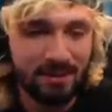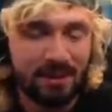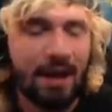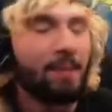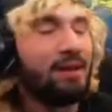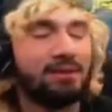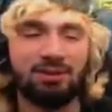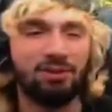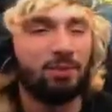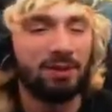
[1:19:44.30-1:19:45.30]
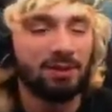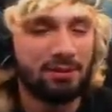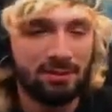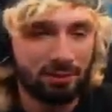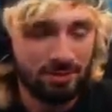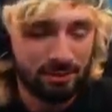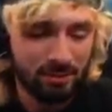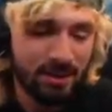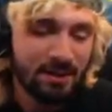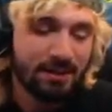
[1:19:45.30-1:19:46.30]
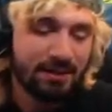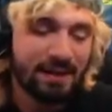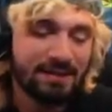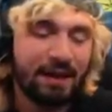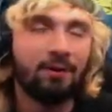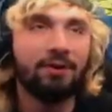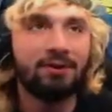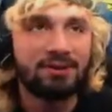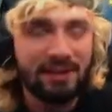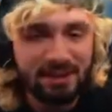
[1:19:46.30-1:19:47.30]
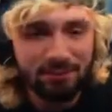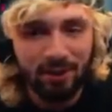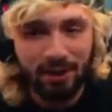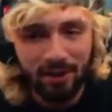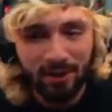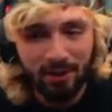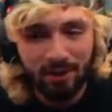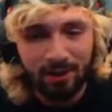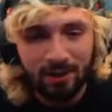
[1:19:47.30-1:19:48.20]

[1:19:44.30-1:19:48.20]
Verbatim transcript: I mean, stupid. So stupid. That's like one of those things where